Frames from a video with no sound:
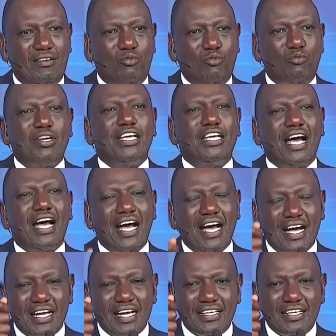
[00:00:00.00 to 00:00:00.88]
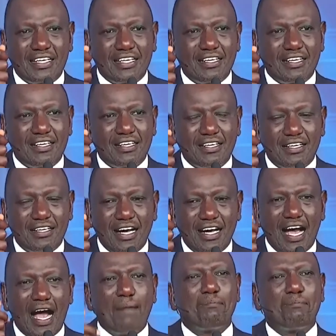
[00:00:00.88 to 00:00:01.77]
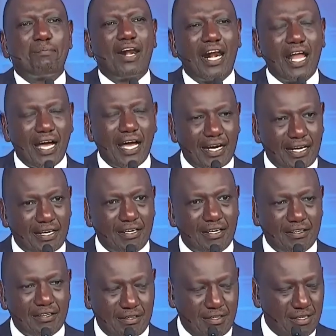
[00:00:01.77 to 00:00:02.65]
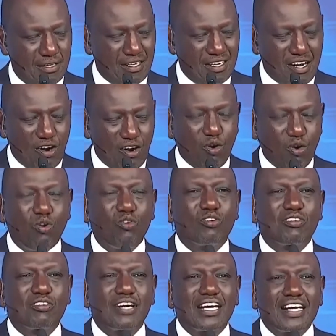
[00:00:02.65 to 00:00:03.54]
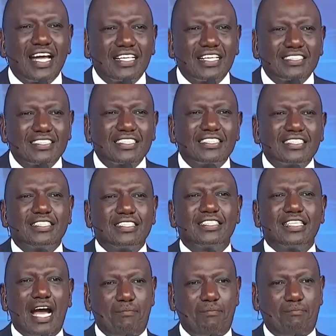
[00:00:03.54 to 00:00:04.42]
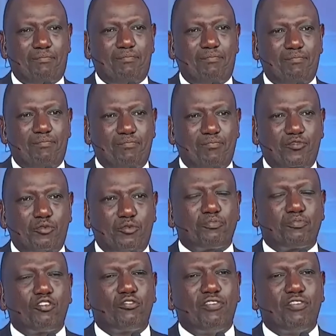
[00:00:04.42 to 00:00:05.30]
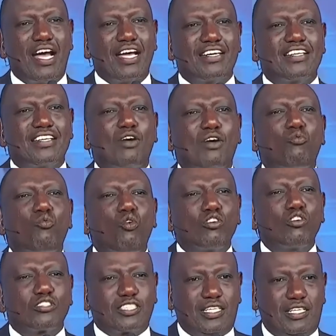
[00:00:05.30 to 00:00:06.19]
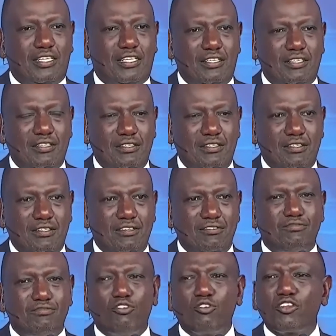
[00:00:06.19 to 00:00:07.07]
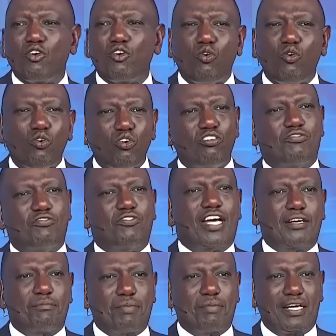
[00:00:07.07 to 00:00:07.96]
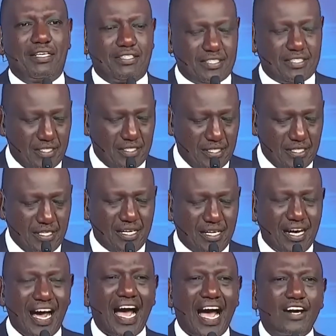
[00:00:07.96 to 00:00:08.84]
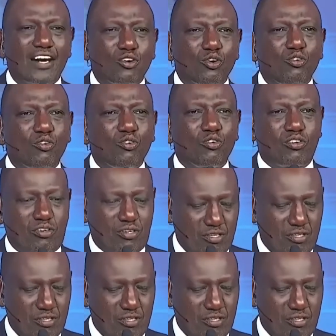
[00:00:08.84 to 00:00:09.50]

we had a plan on Radat Dam to provide the water for the whole of that belt. Aror,